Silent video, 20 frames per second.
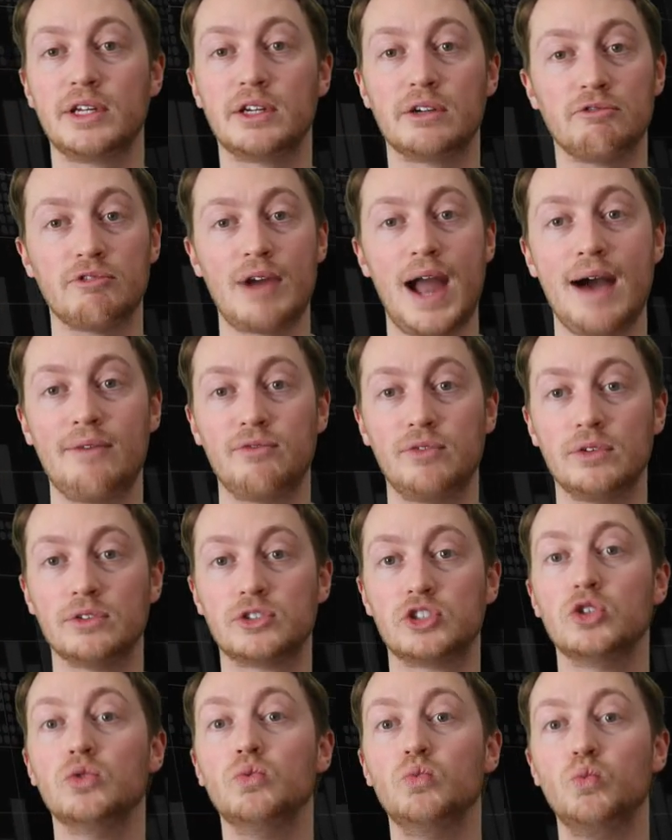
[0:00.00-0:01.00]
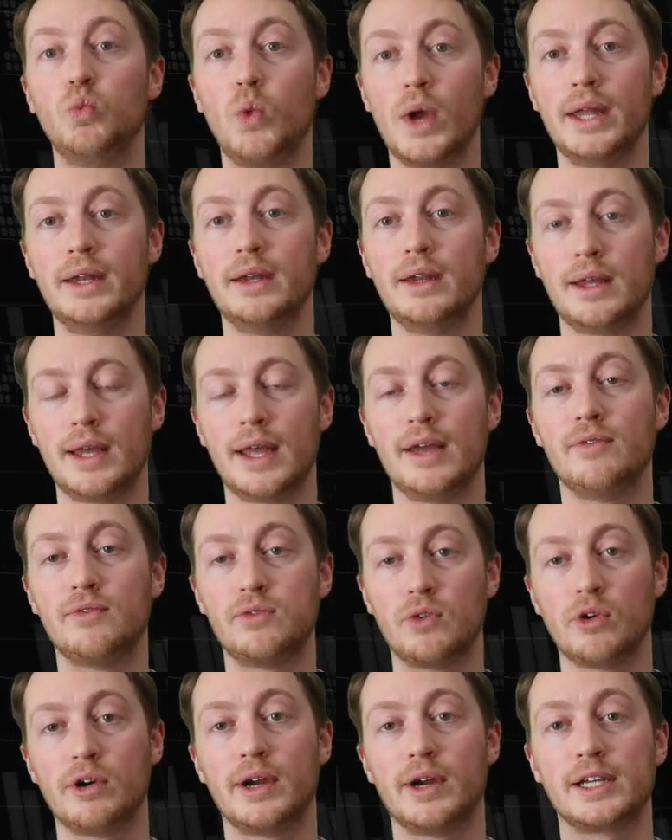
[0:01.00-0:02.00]
in a raffle to win a
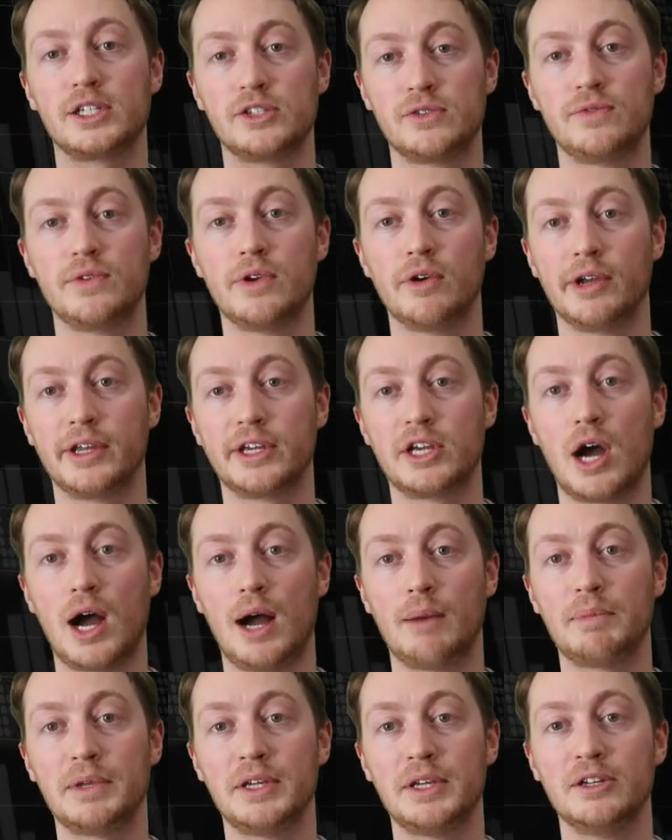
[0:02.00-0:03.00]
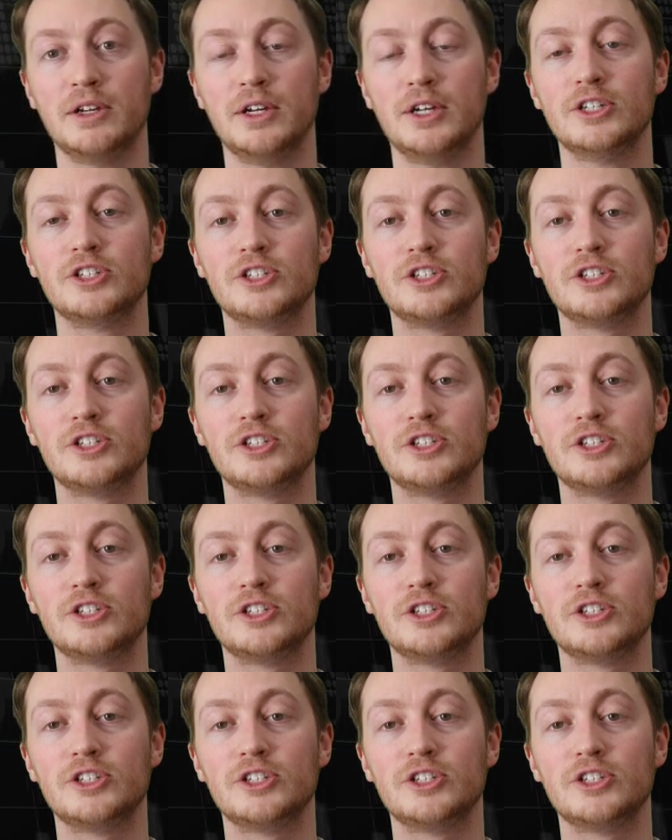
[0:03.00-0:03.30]
Forex Fury copy.